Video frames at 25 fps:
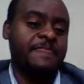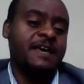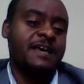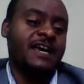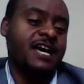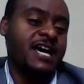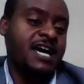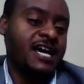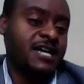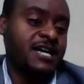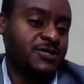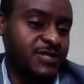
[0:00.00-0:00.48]

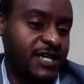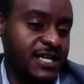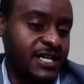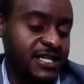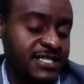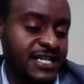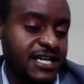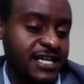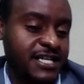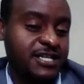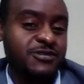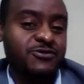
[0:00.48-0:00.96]
So that they
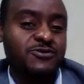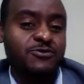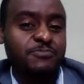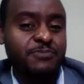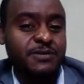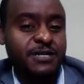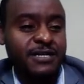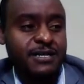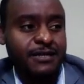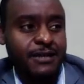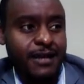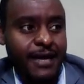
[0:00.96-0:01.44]
need to be
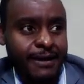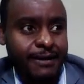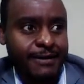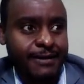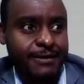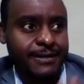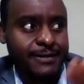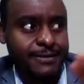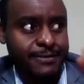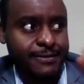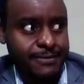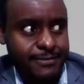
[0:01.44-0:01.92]
like
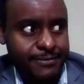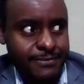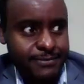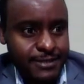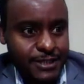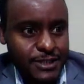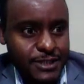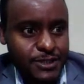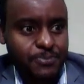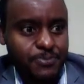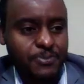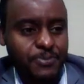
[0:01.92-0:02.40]

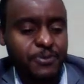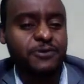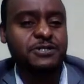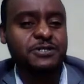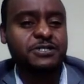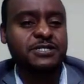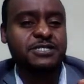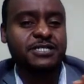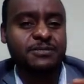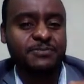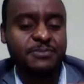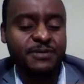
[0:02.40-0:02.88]

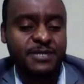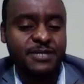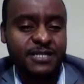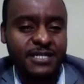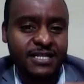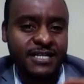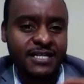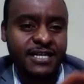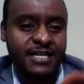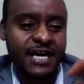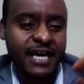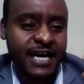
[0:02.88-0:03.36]
responsible
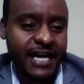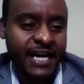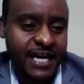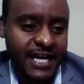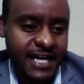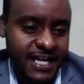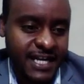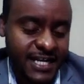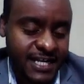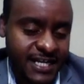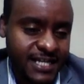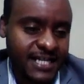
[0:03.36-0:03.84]

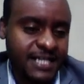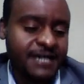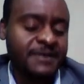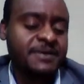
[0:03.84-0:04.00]
and